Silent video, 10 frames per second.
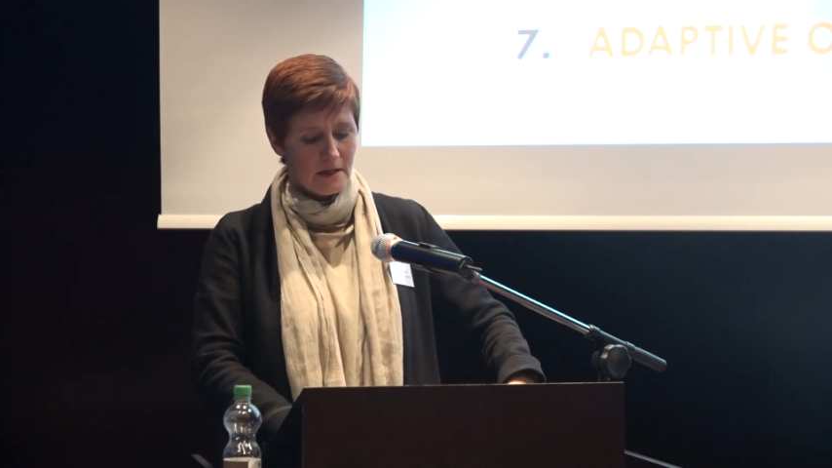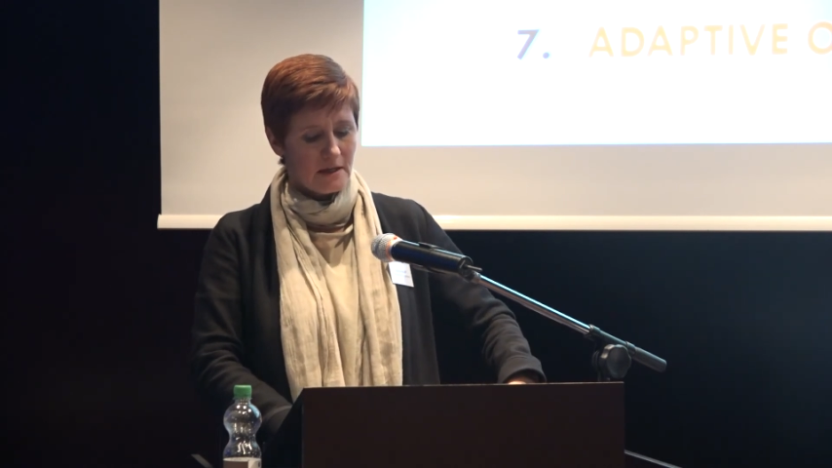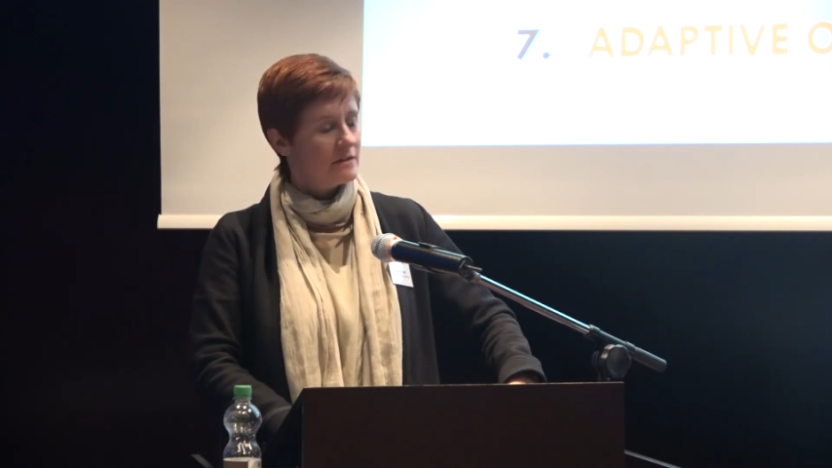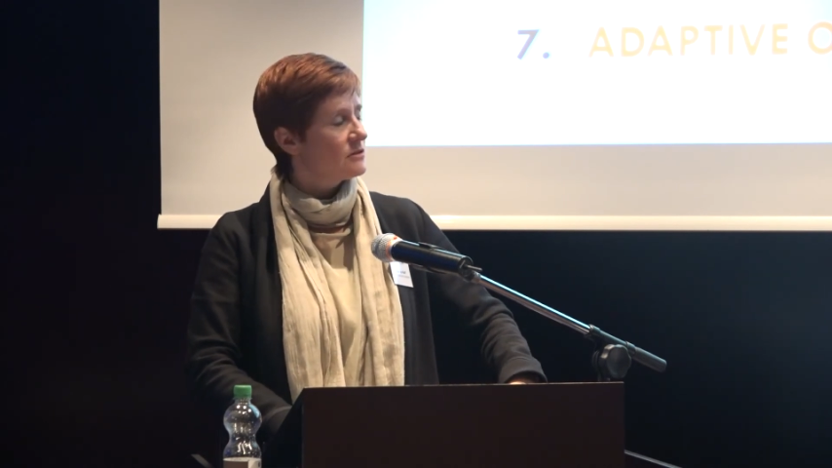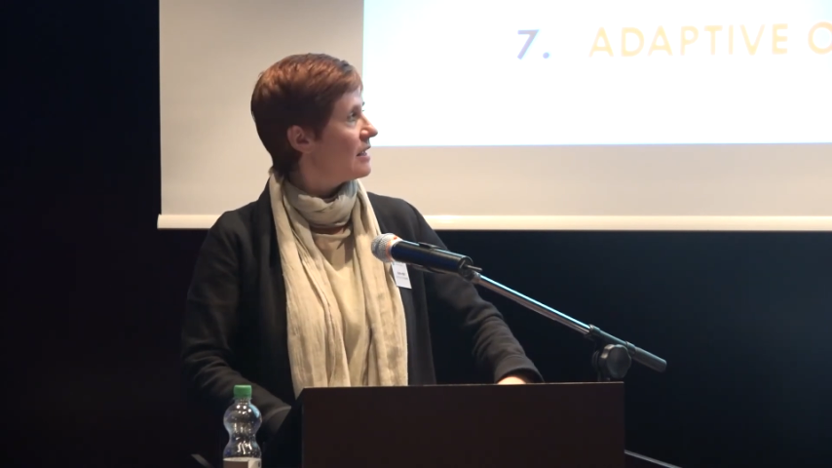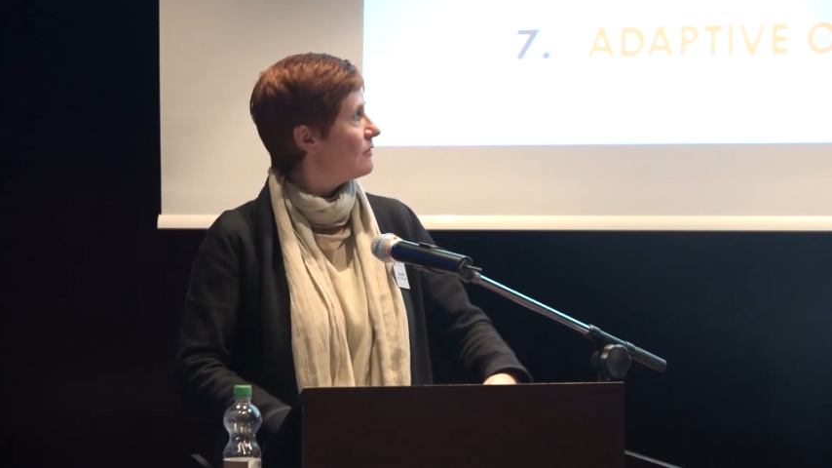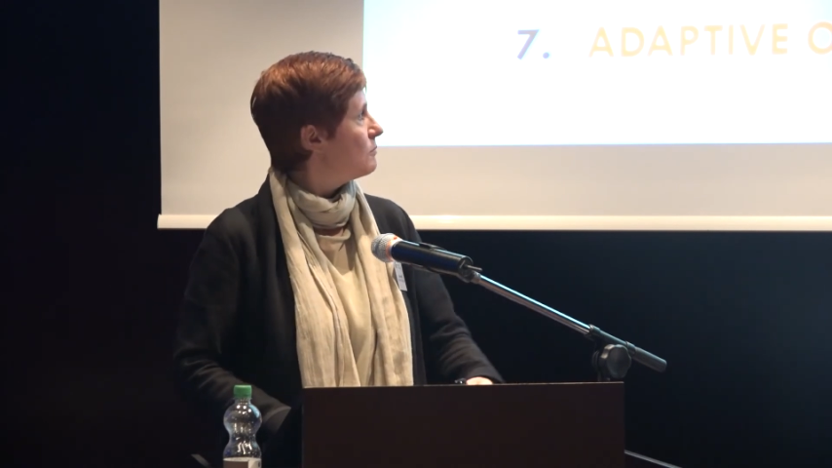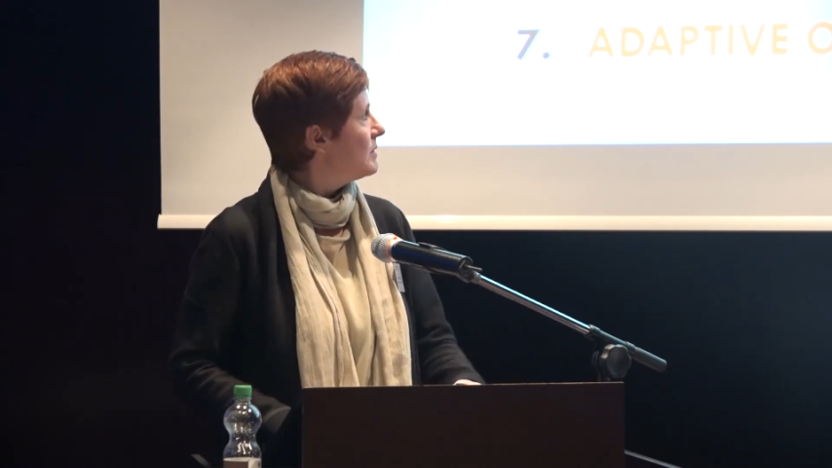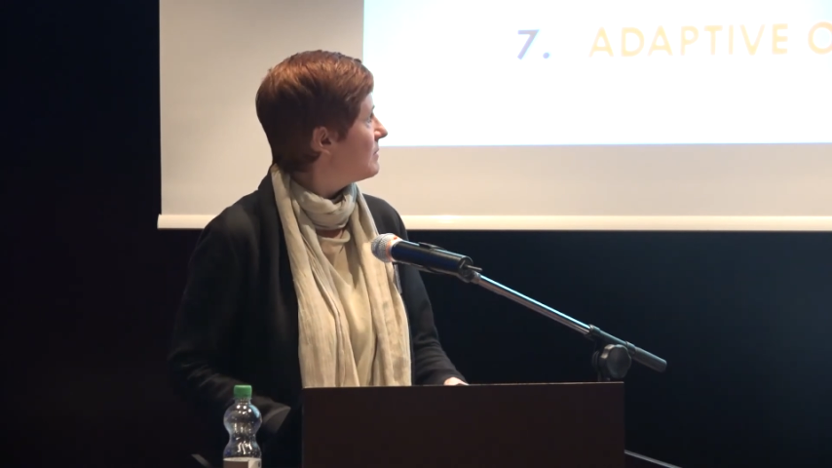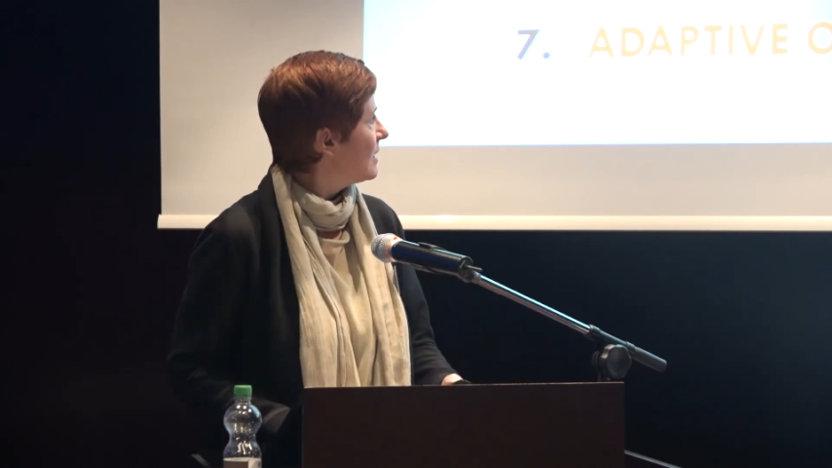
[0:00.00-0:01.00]
Yeah, so that would
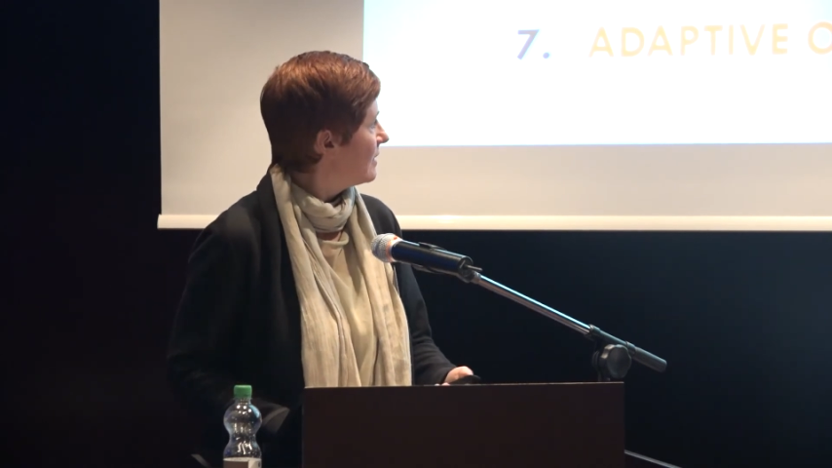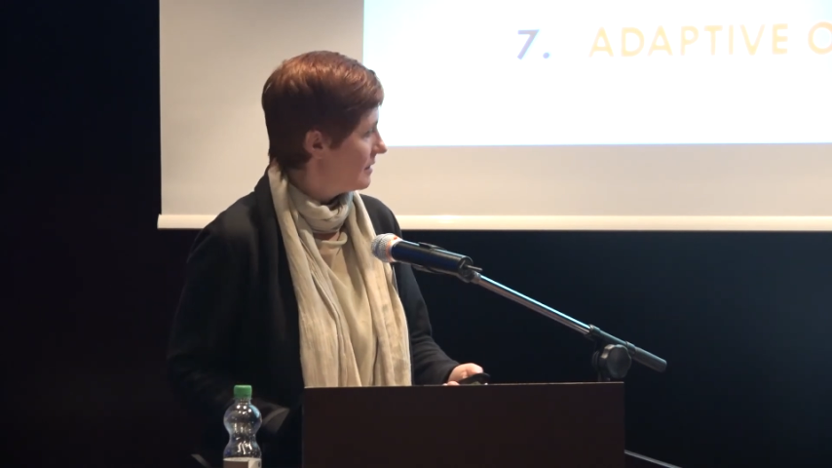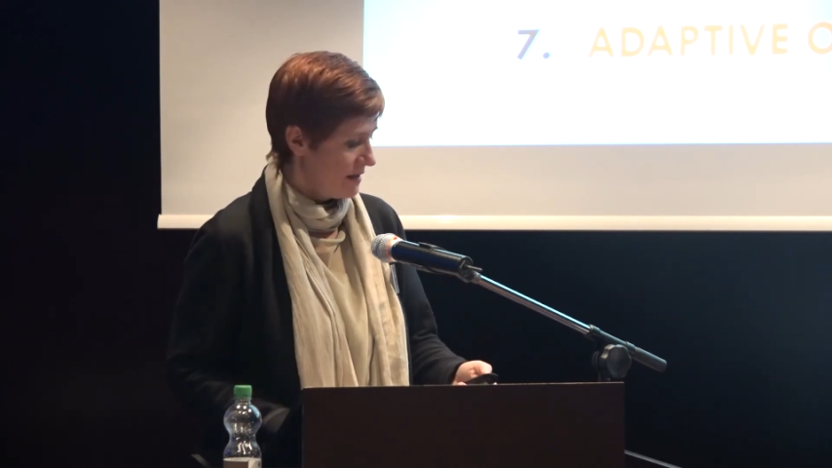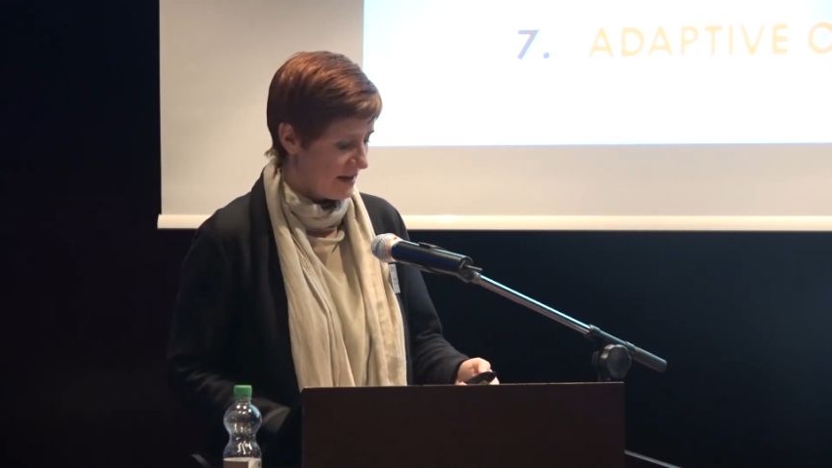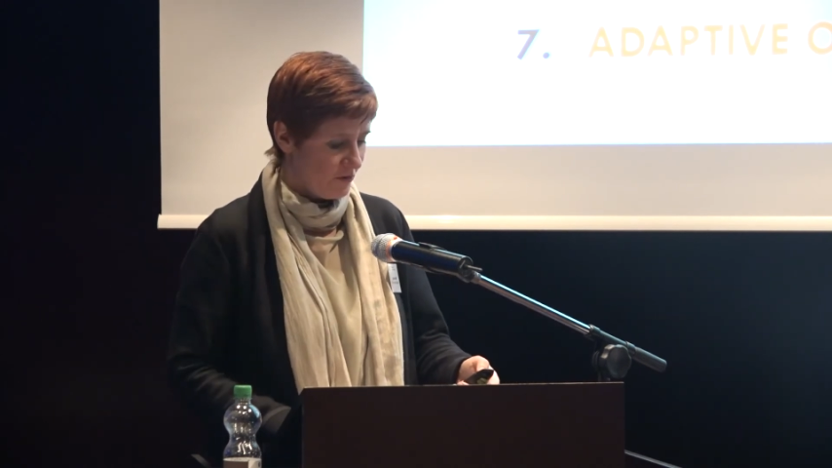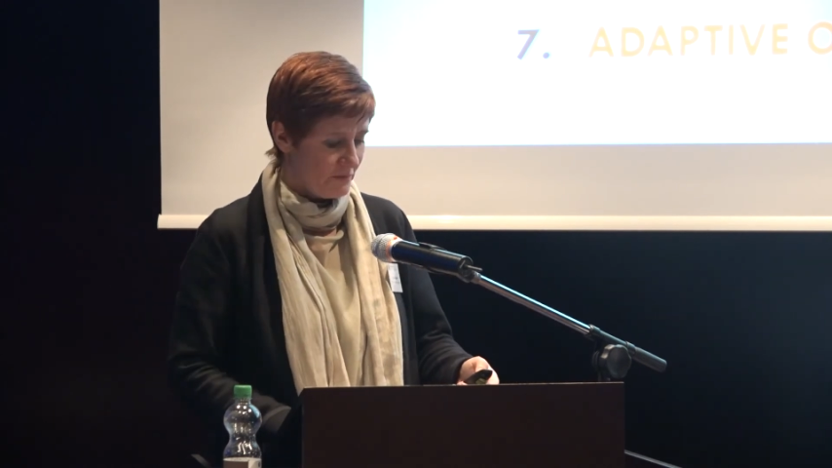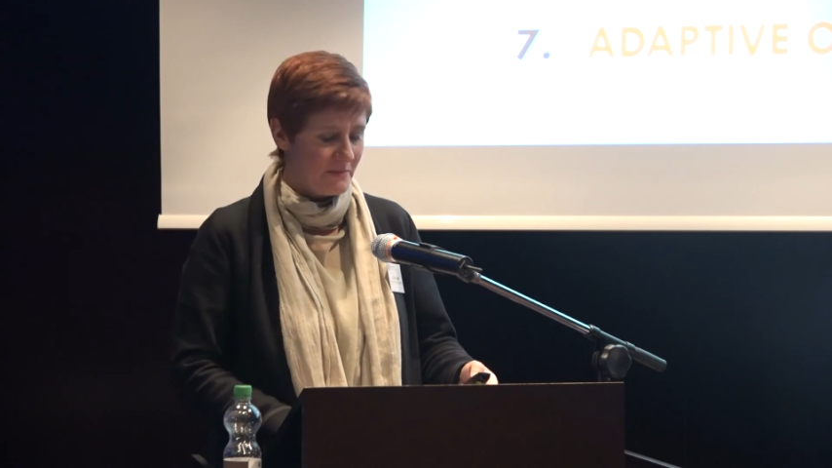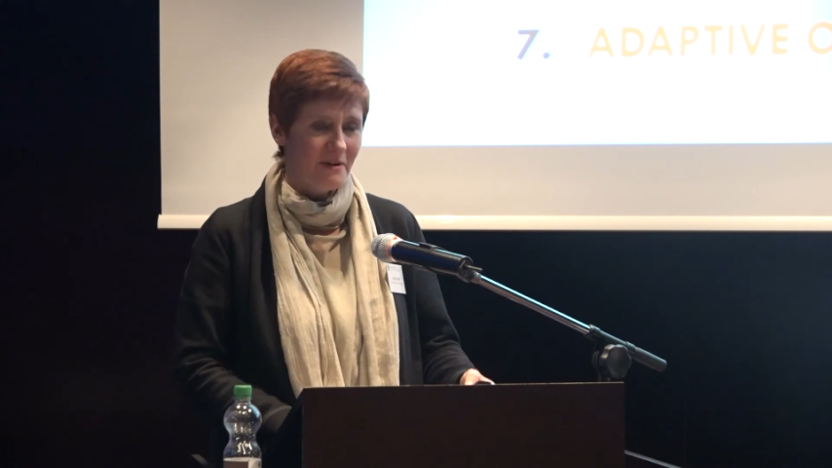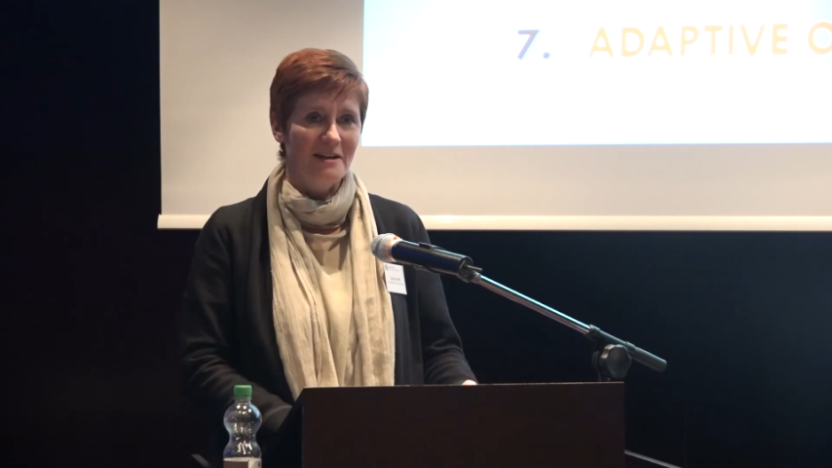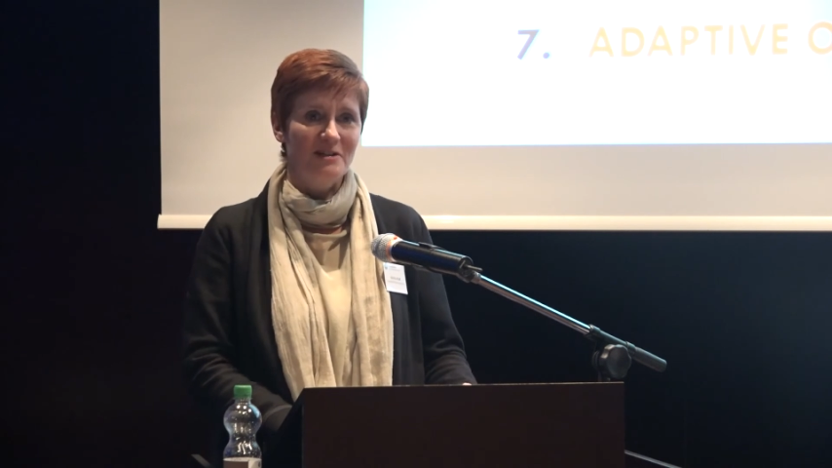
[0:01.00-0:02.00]
be my